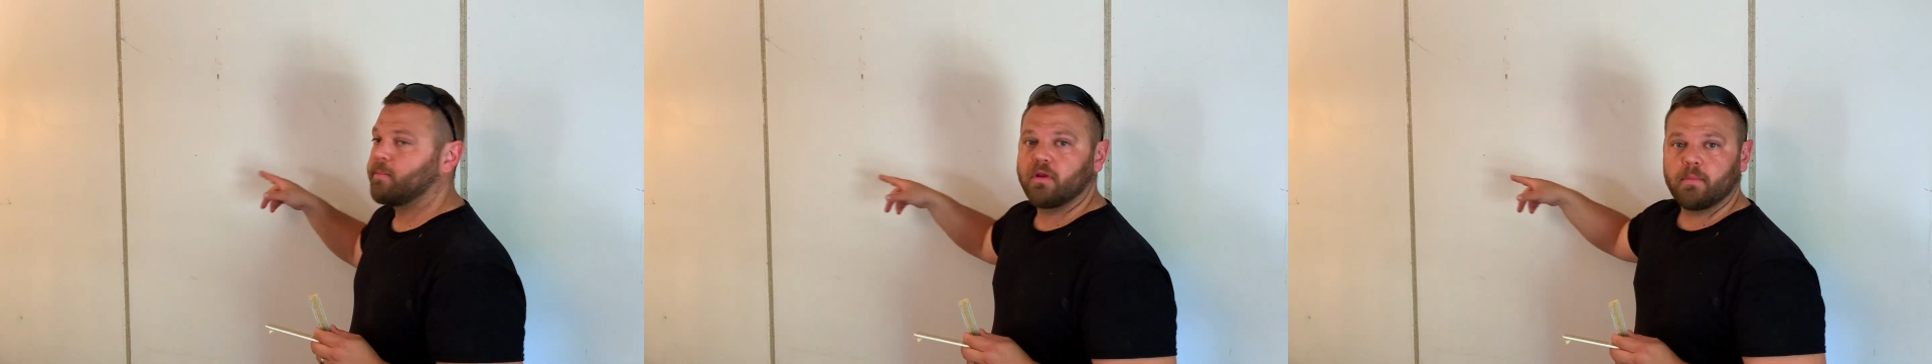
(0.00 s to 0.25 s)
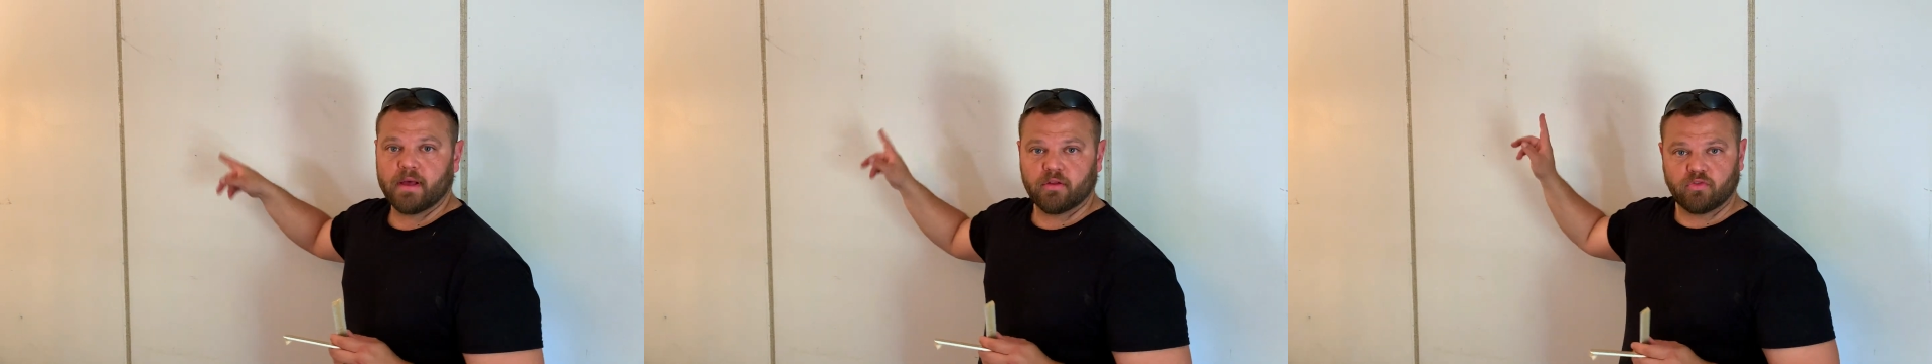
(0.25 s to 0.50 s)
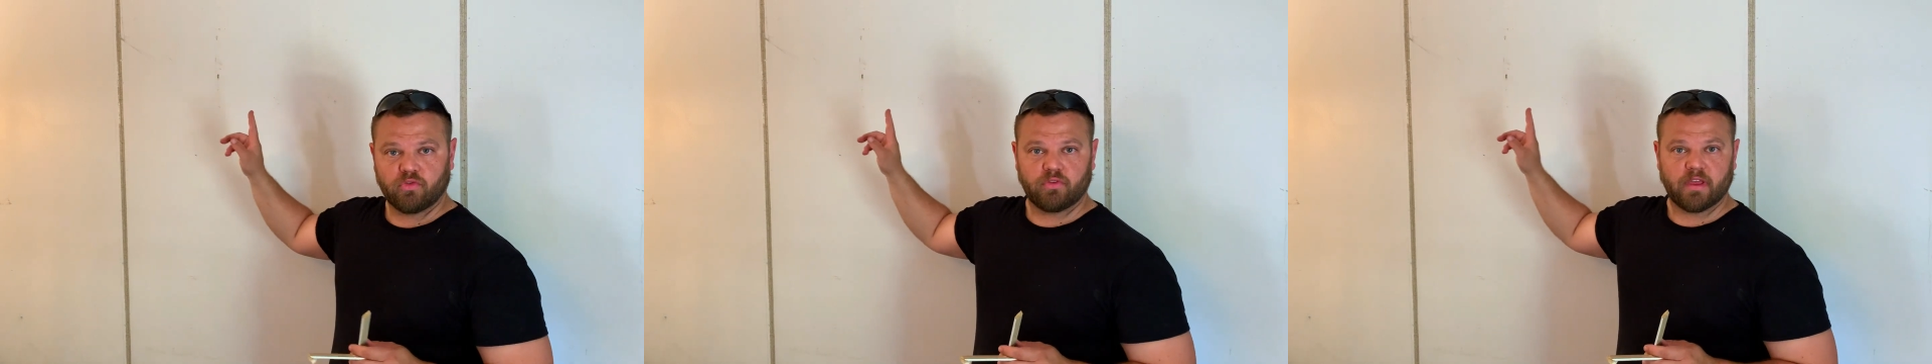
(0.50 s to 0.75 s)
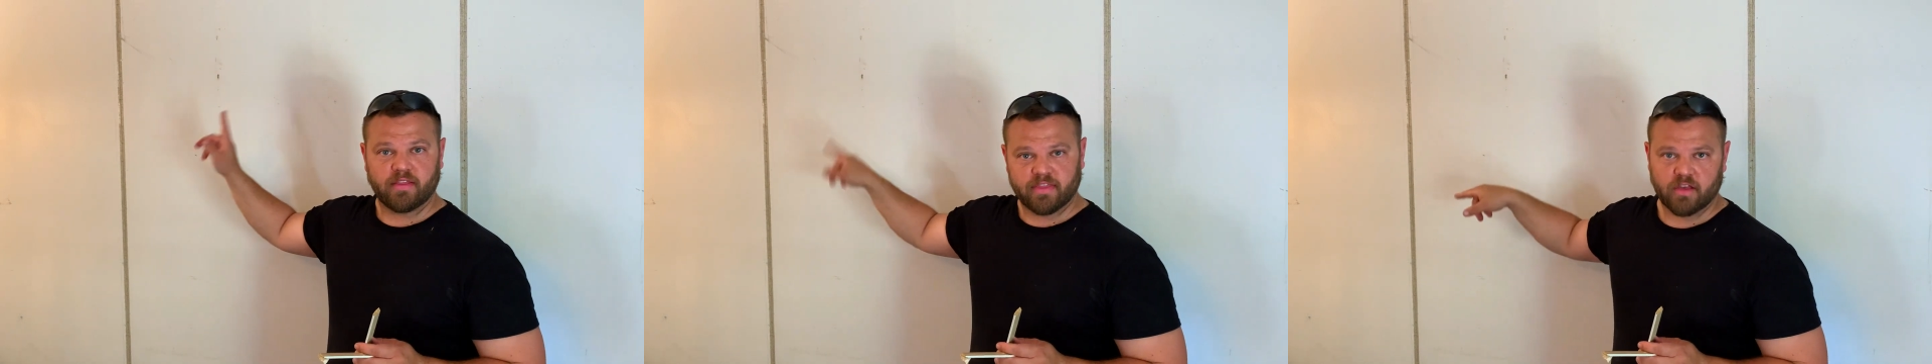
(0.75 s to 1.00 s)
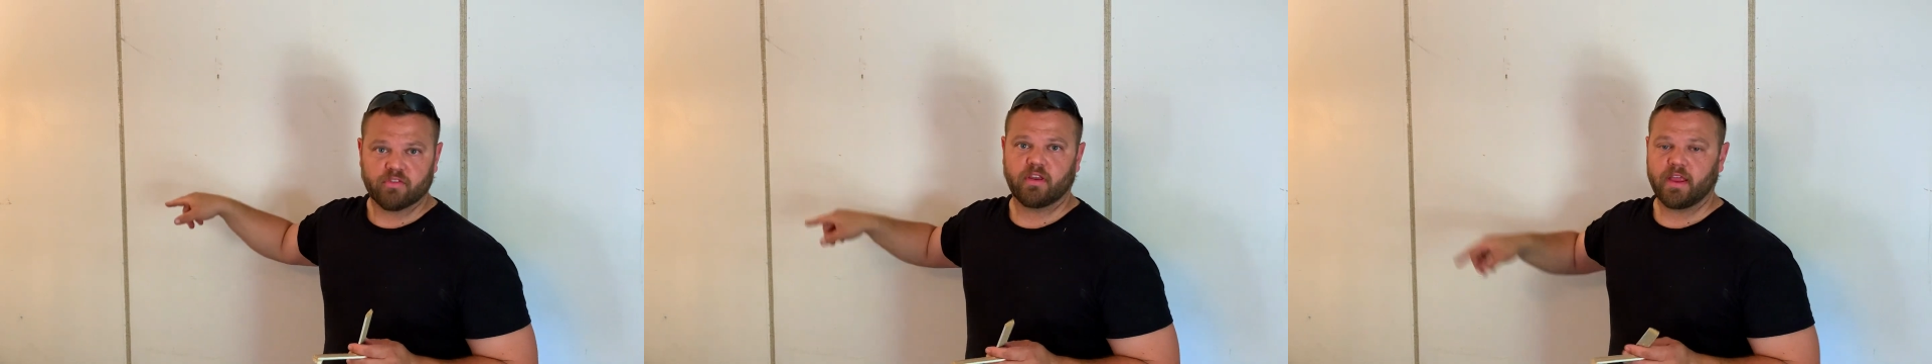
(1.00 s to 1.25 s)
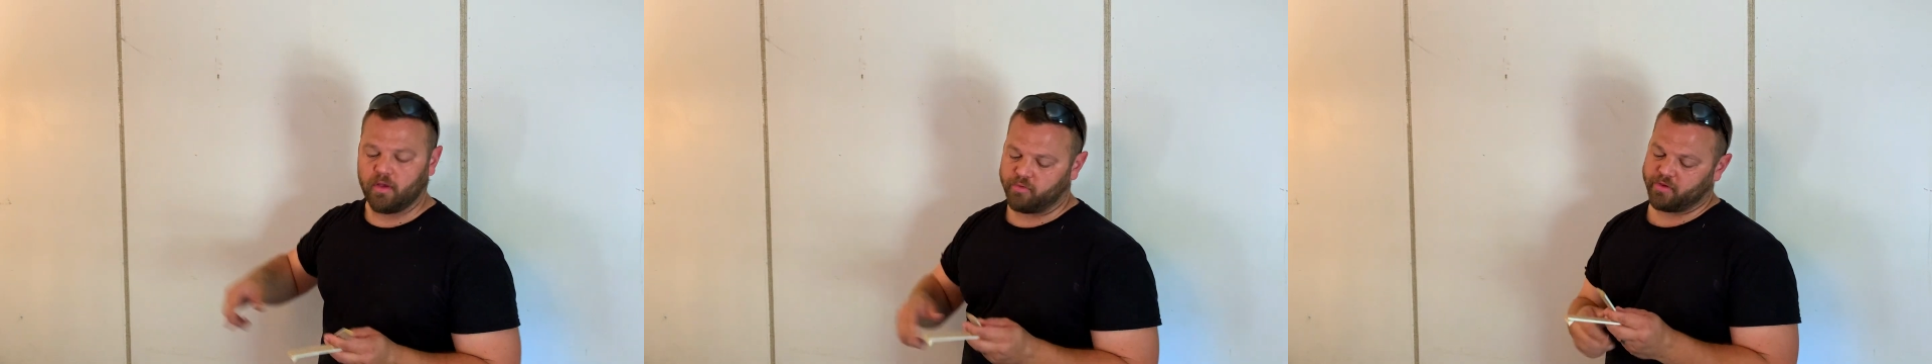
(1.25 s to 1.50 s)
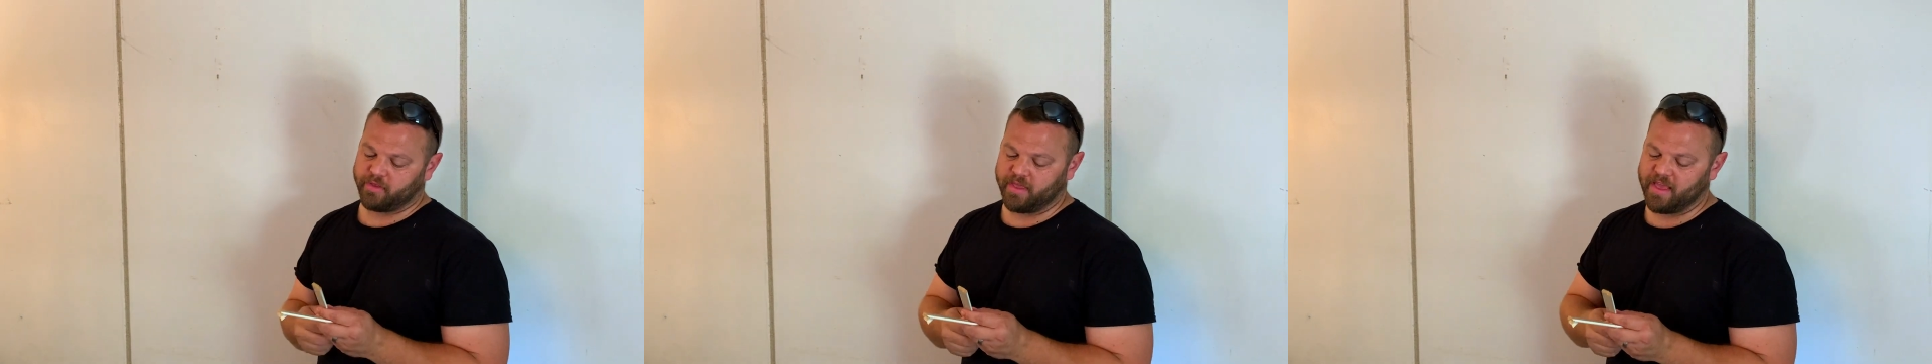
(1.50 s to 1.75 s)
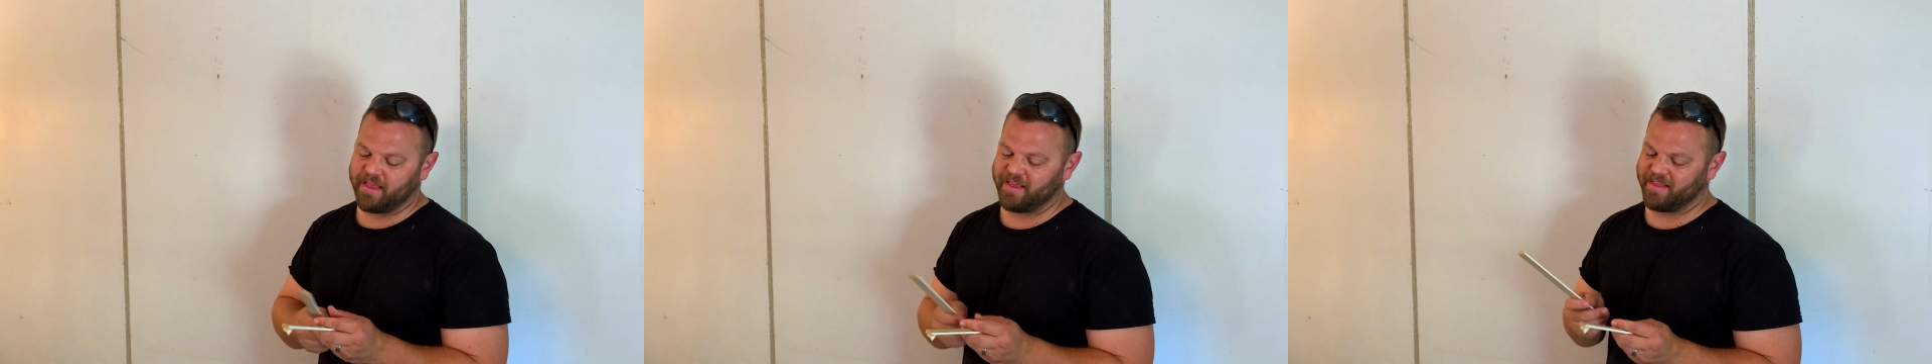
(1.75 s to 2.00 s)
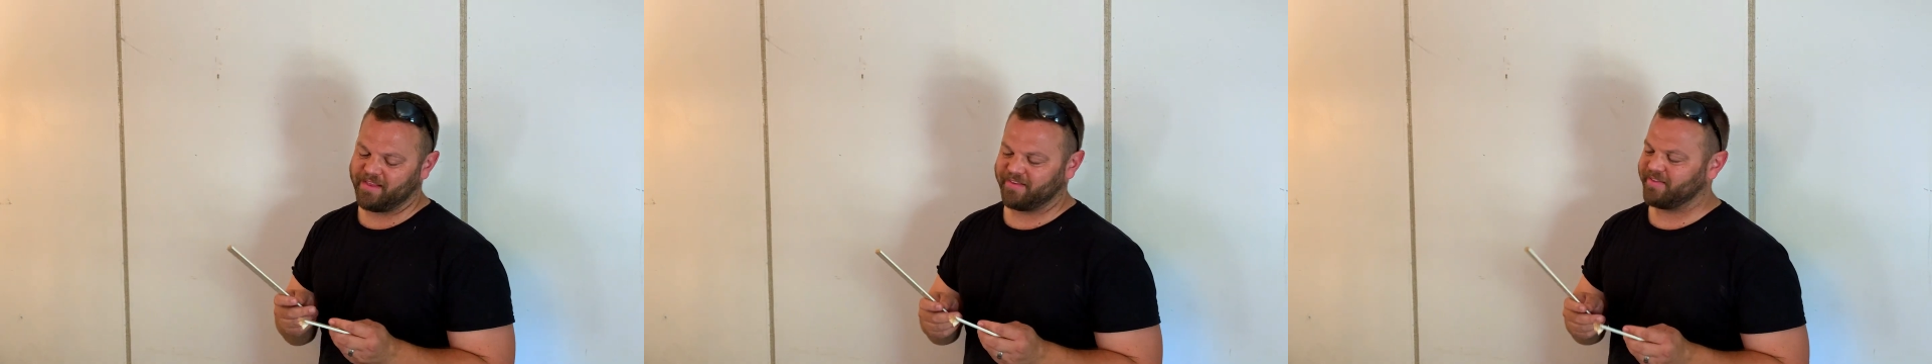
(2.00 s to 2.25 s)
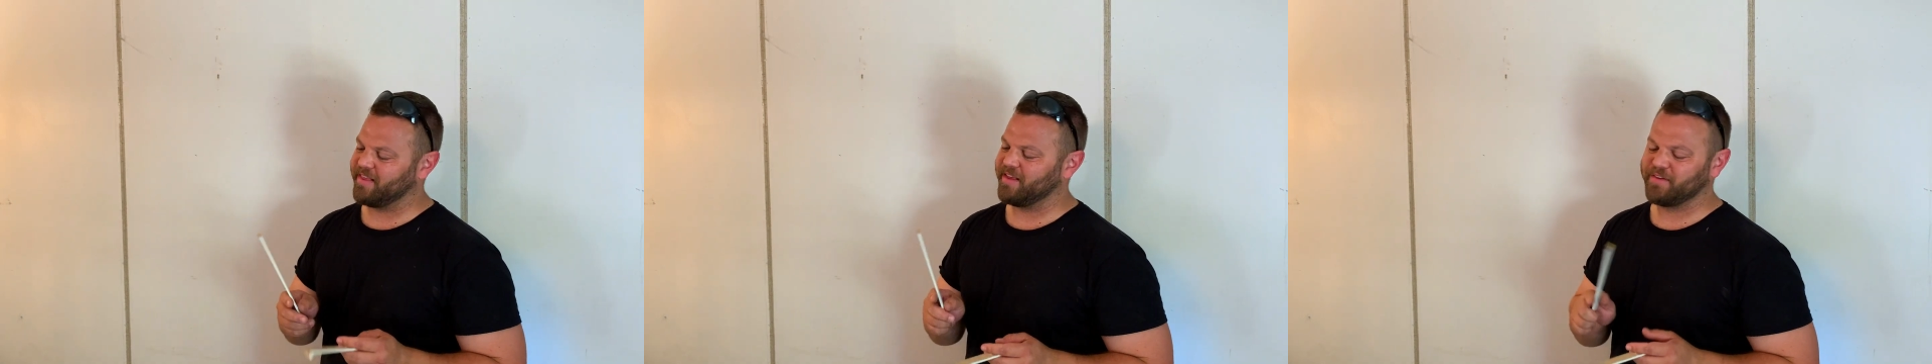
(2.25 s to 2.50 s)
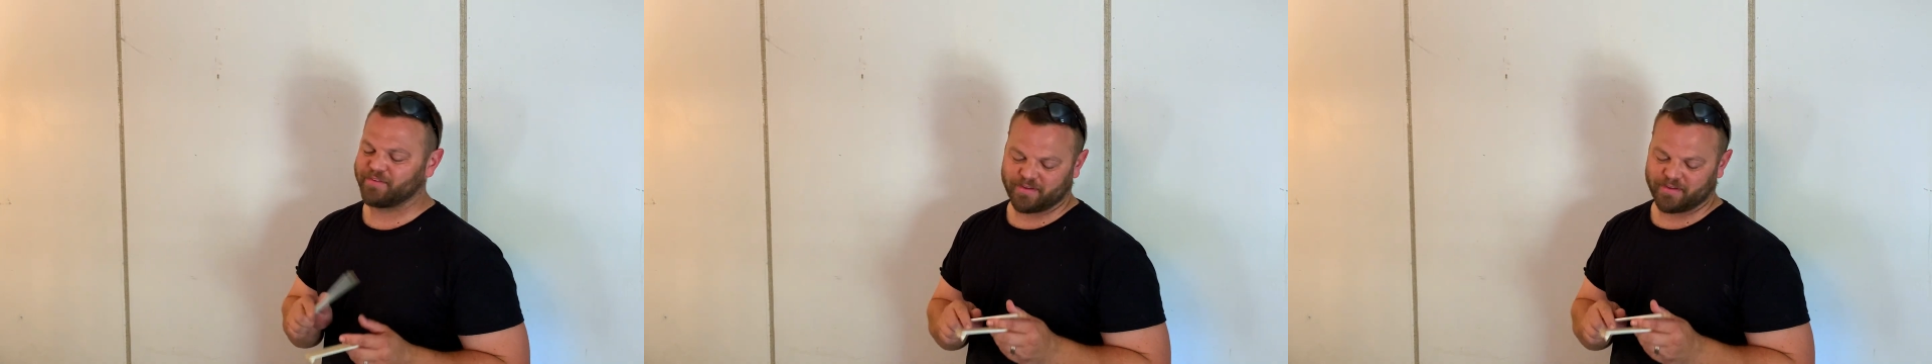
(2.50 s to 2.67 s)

put about 10,000 nails on these things.